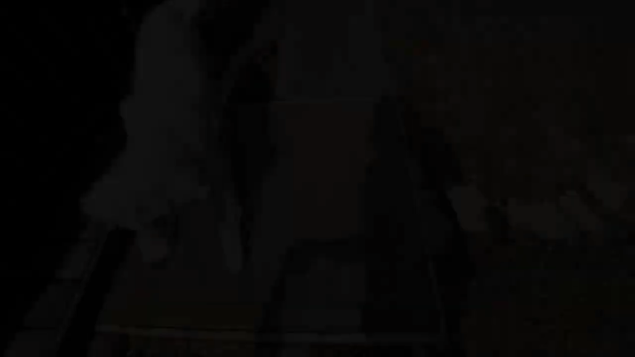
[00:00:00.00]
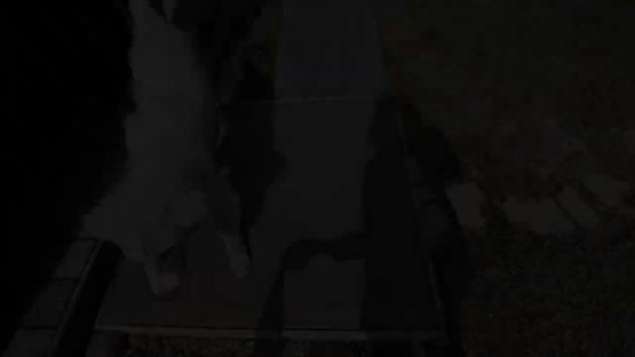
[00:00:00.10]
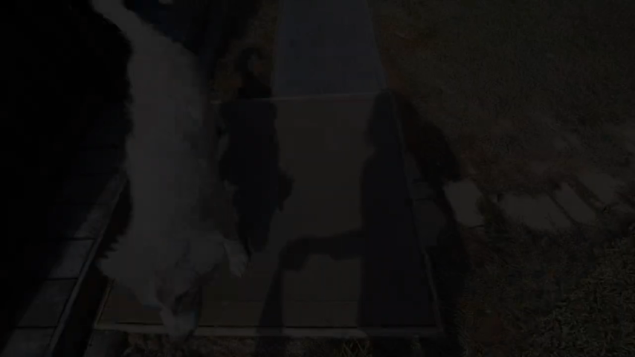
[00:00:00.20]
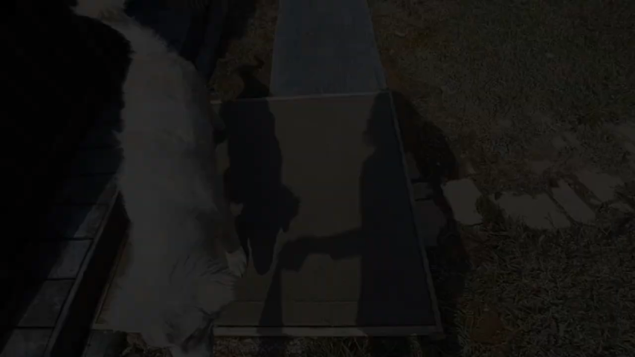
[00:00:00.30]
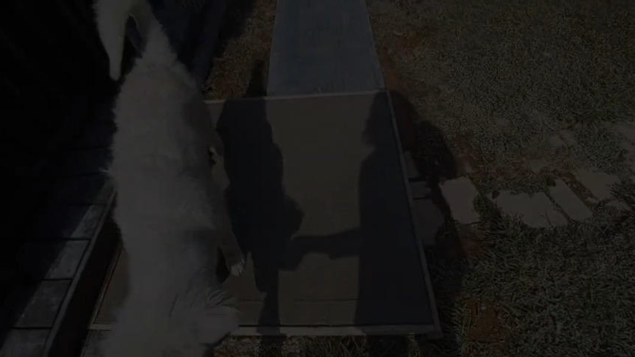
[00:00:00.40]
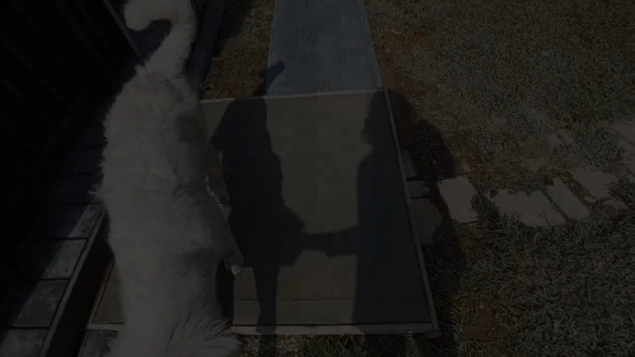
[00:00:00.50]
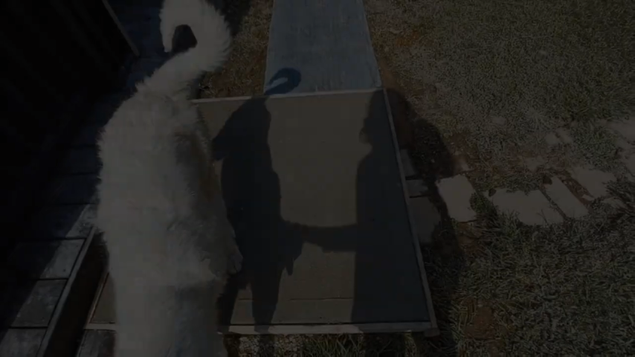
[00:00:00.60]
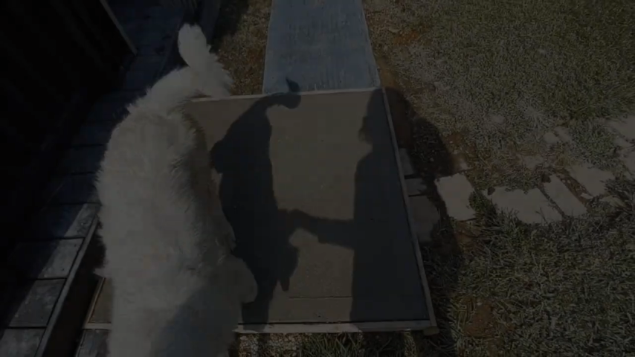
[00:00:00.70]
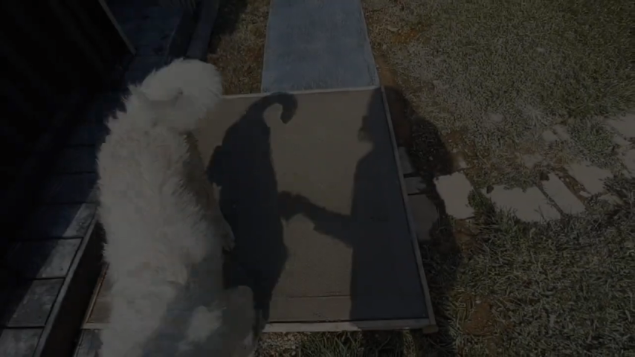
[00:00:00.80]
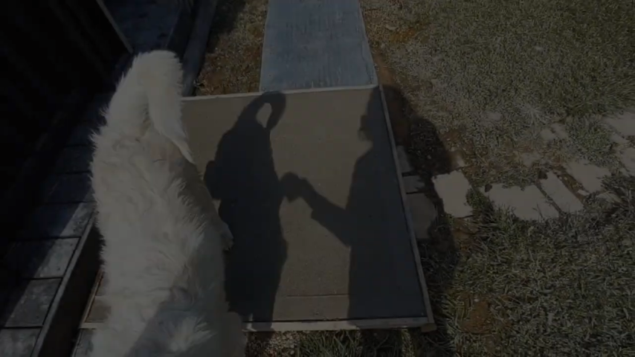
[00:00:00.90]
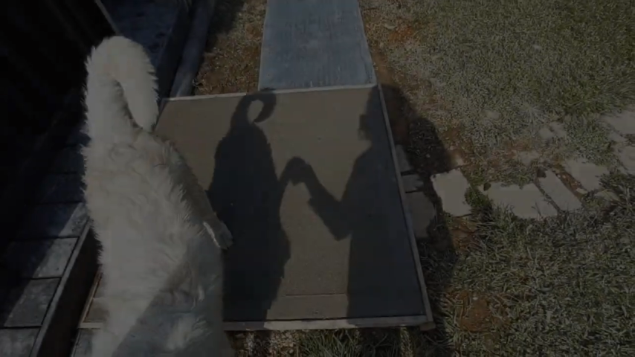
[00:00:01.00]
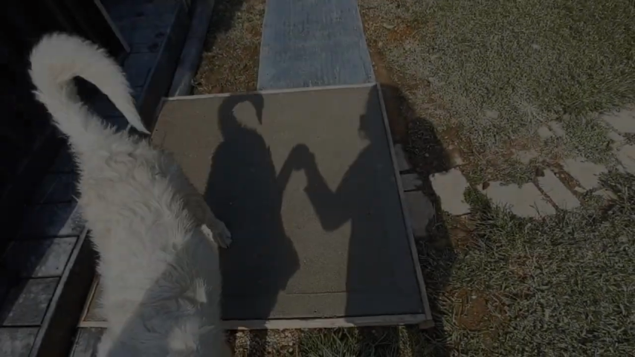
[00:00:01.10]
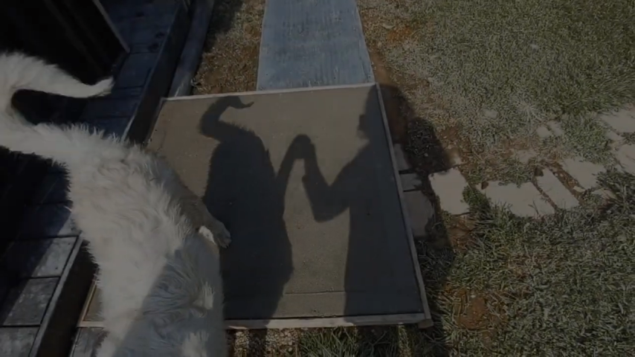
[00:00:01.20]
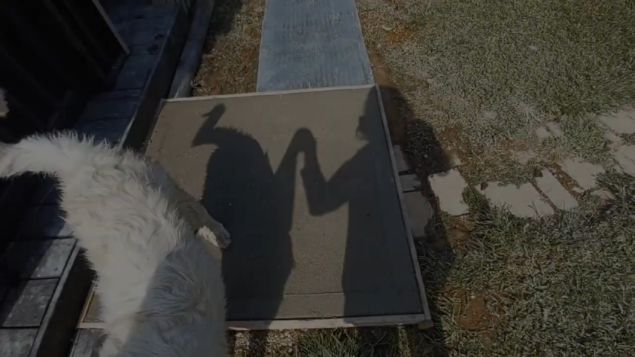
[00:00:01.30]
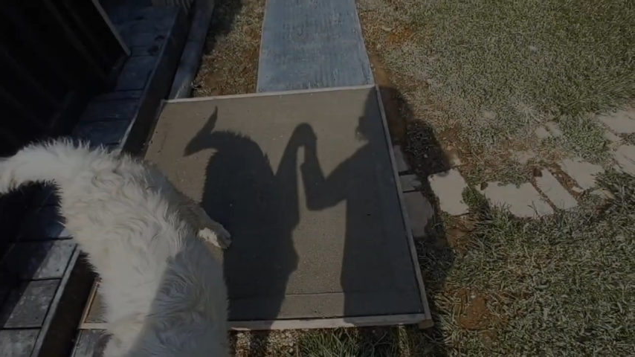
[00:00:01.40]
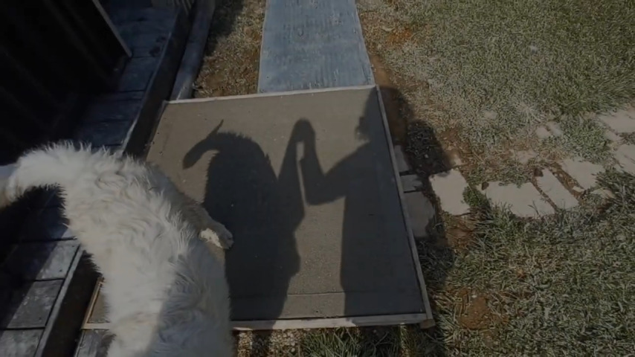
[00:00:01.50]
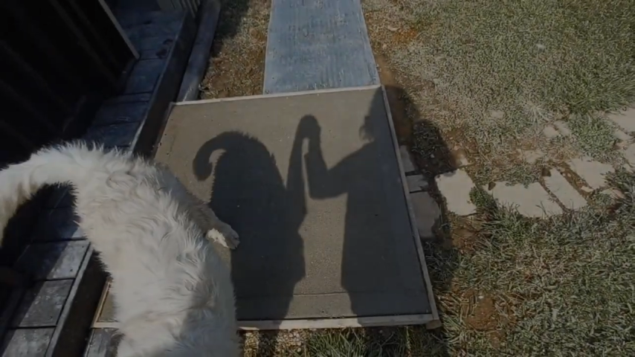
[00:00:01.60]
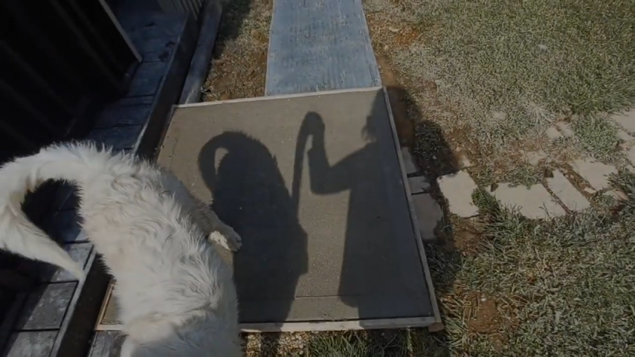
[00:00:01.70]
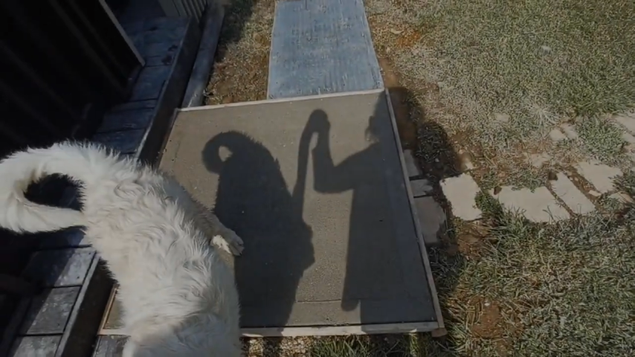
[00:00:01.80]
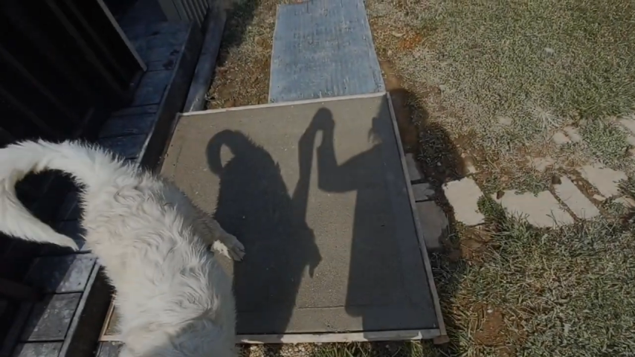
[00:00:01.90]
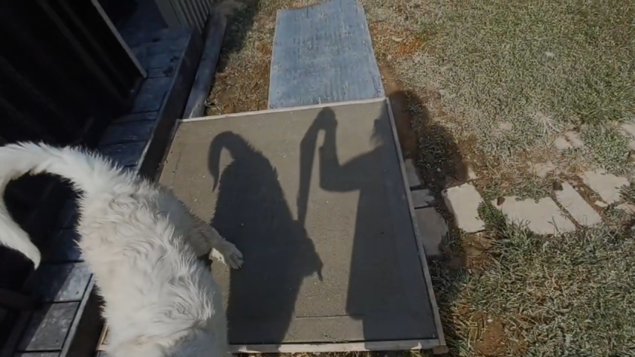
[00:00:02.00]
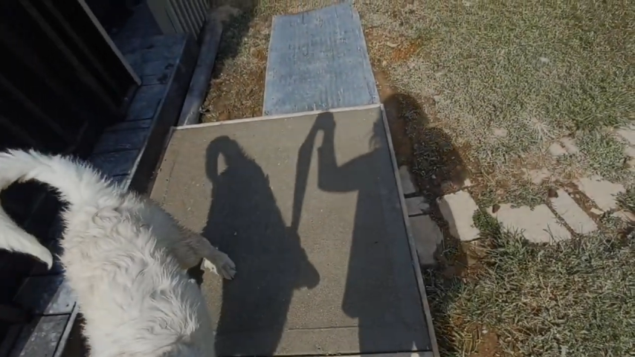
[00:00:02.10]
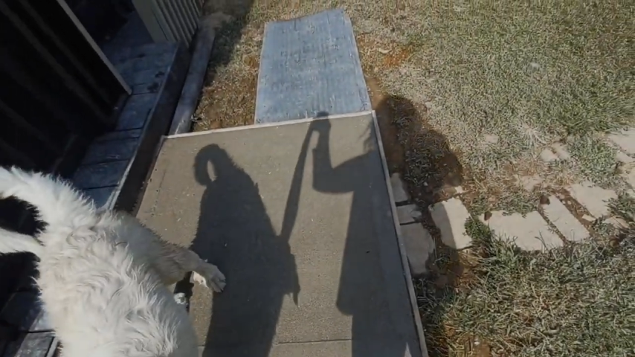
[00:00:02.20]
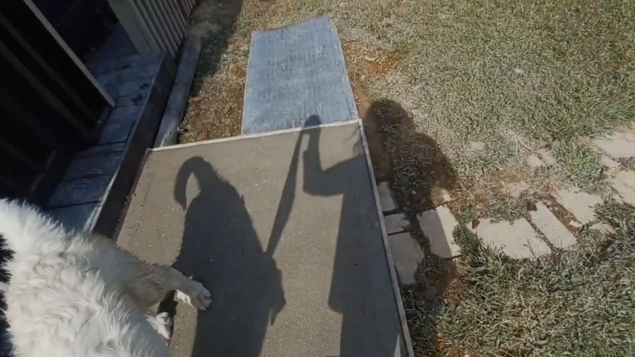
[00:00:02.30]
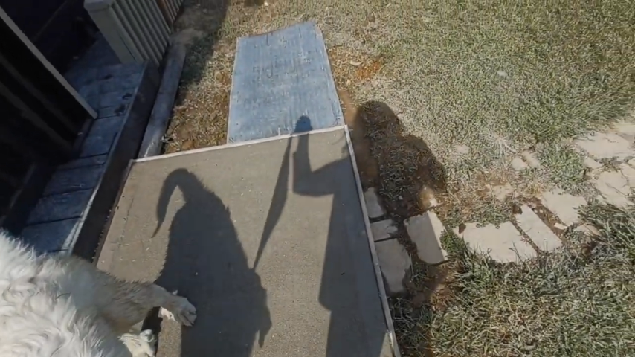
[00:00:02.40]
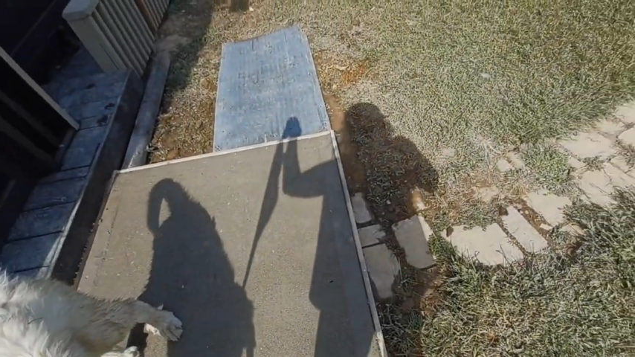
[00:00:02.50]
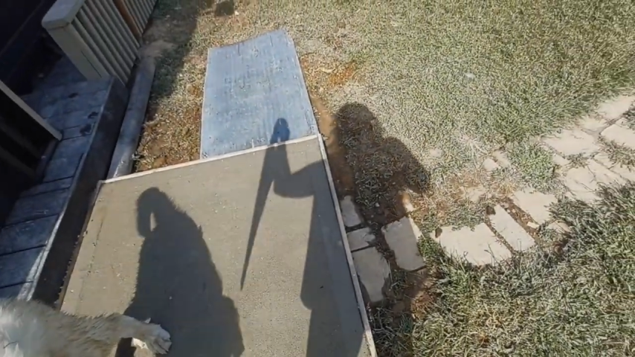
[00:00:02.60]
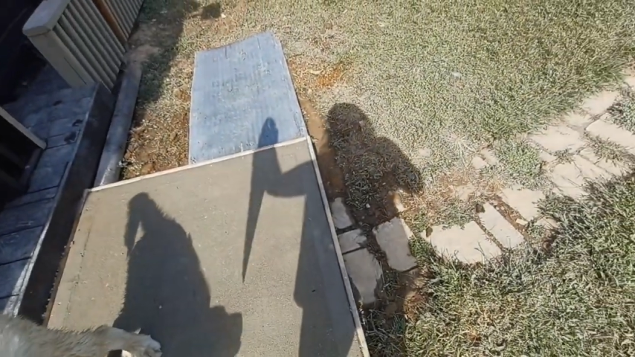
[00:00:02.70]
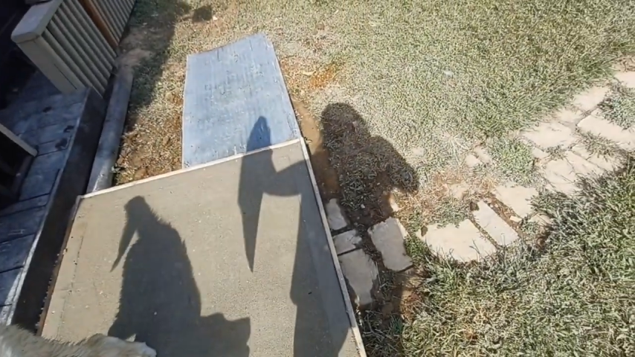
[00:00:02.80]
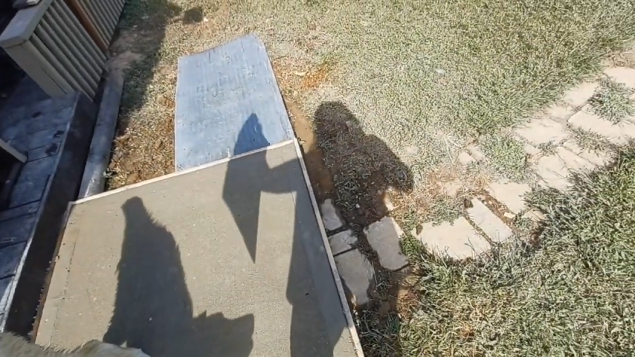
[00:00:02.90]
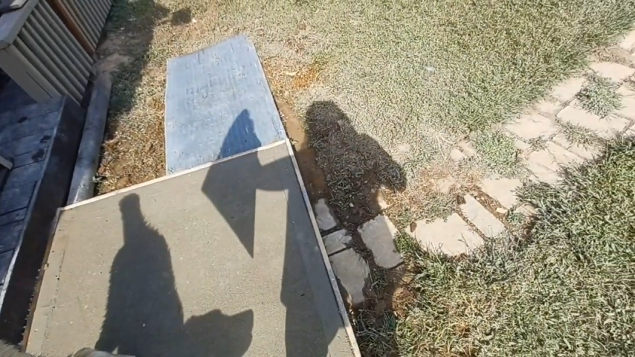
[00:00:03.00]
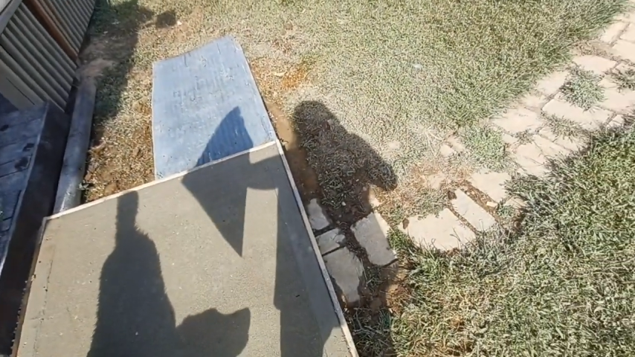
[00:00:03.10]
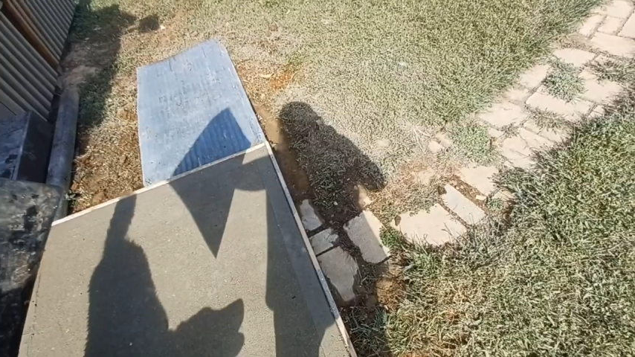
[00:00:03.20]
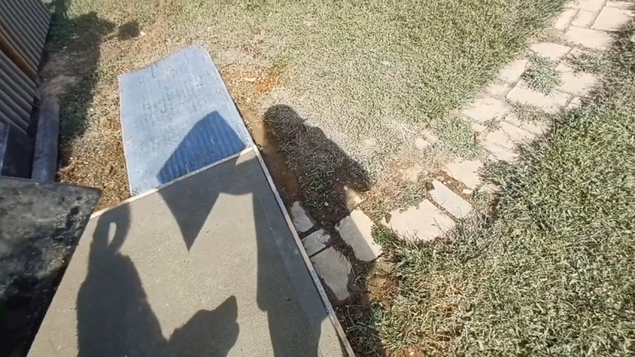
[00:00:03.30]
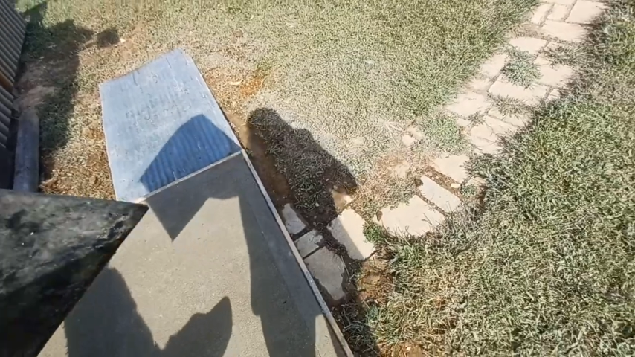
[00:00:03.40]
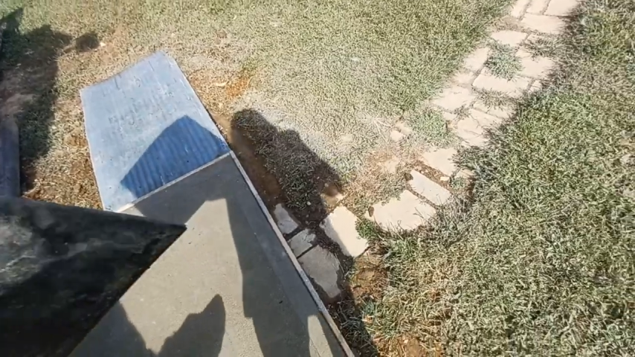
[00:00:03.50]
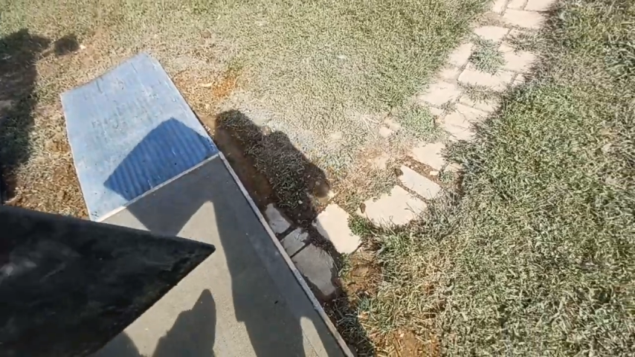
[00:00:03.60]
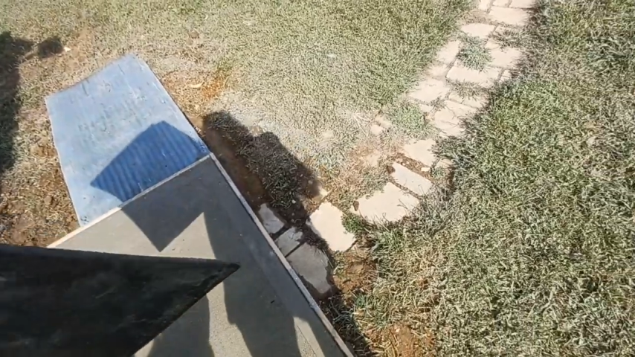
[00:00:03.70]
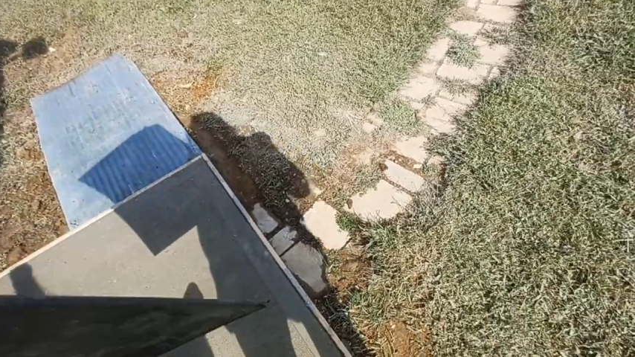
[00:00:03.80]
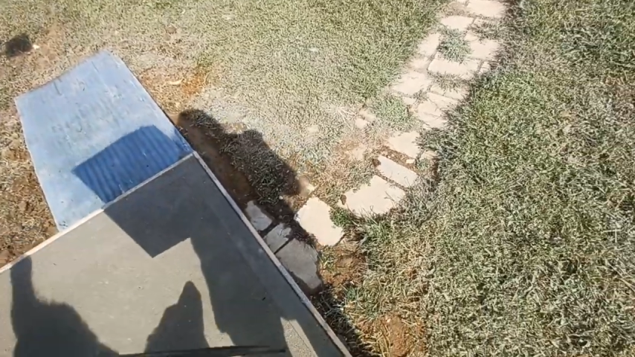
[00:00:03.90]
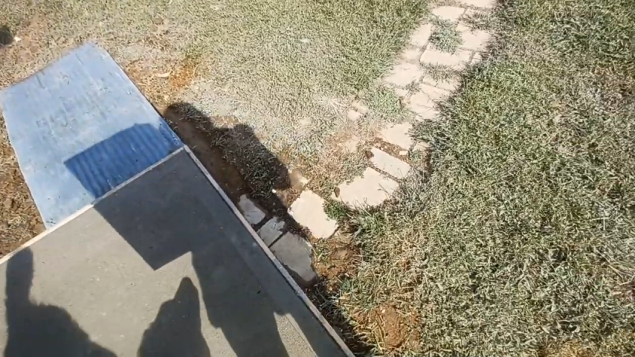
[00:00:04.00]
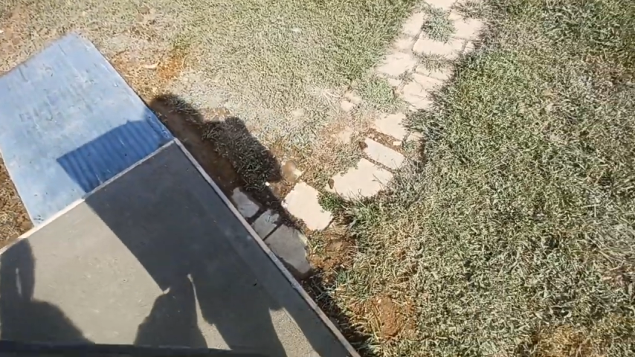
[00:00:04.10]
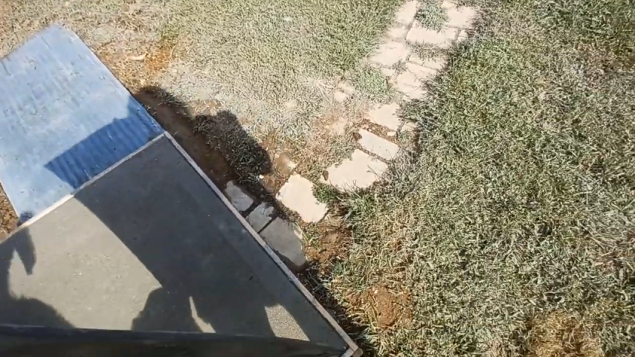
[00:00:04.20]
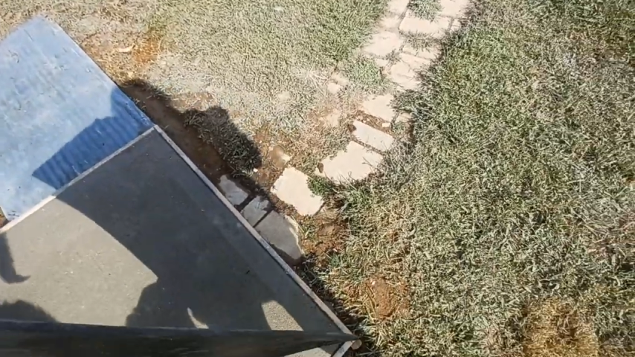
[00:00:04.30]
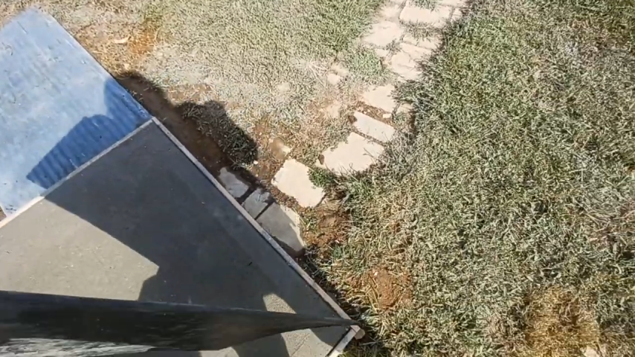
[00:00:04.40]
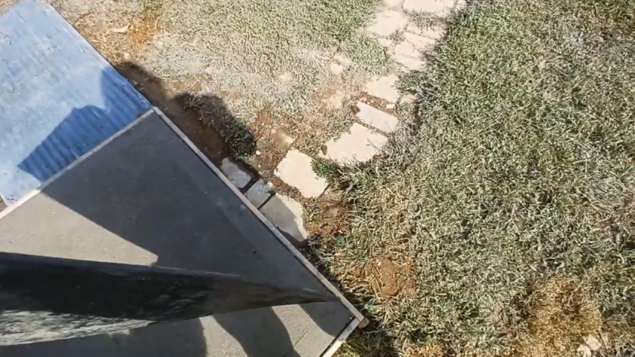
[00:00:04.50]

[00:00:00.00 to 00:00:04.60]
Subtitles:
Nobody's mouth can be seen.